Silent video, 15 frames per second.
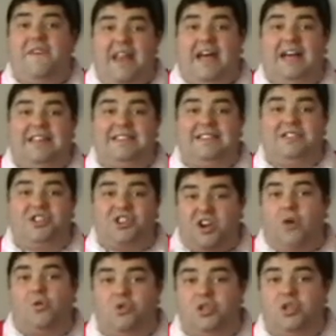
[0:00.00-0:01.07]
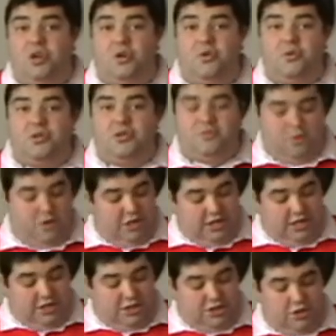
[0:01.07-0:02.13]
light to go to the loo and do what you
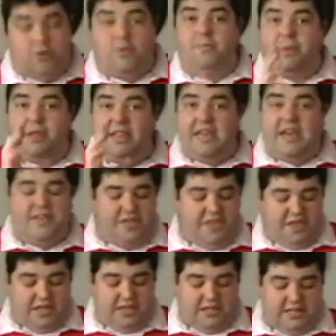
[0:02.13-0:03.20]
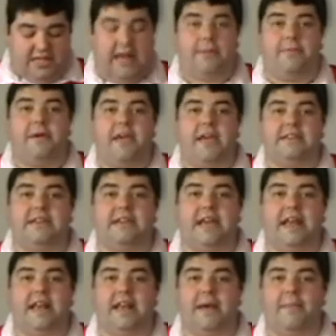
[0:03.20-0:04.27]
need to do. But the other thing that the Alpkit
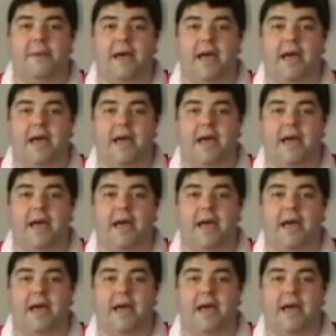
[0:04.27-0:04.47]
headlamp